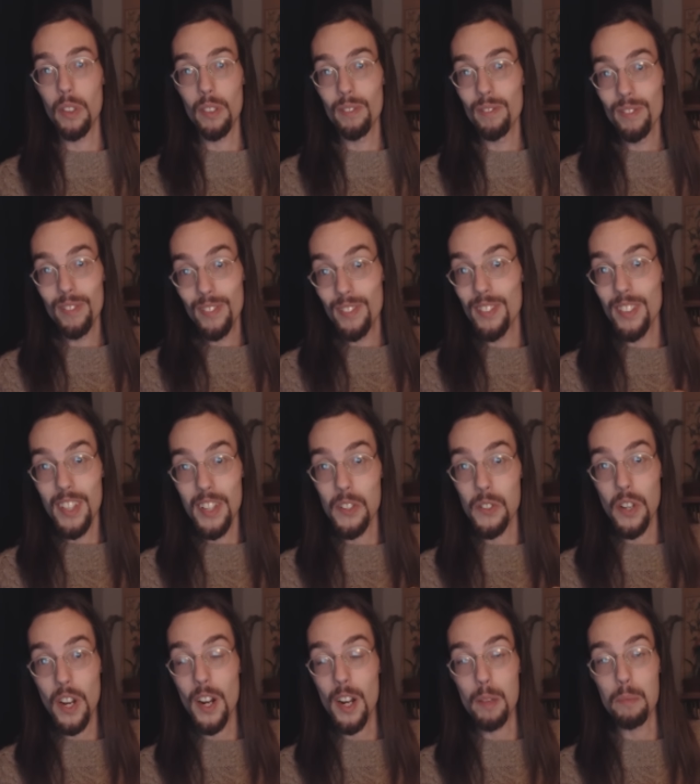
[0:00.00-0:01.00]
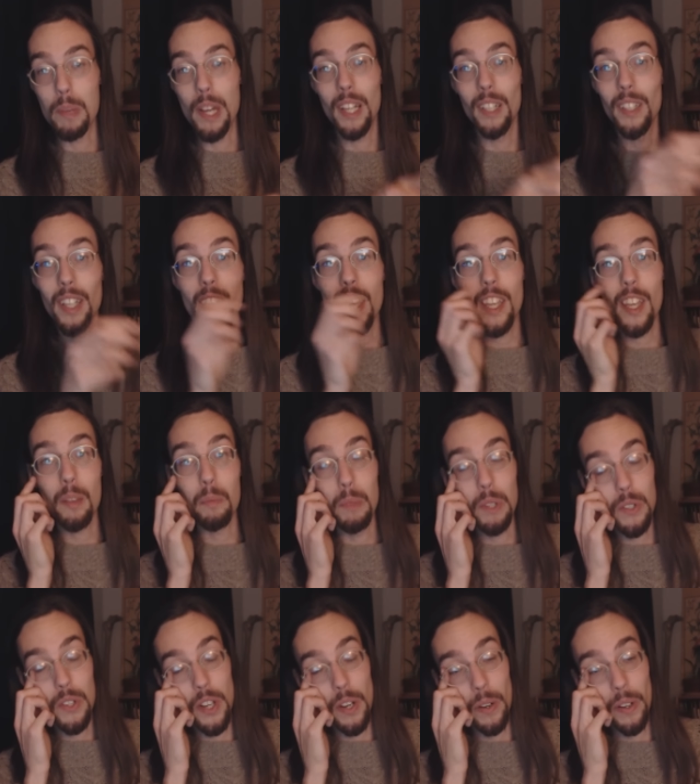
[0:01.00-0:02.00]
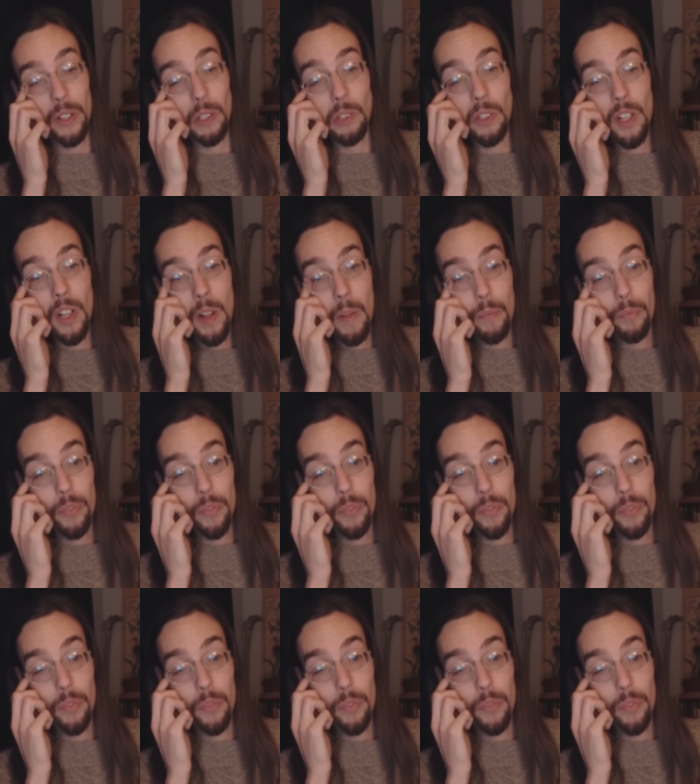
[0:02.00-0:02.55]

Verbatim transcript: Well, he's already been leaking material.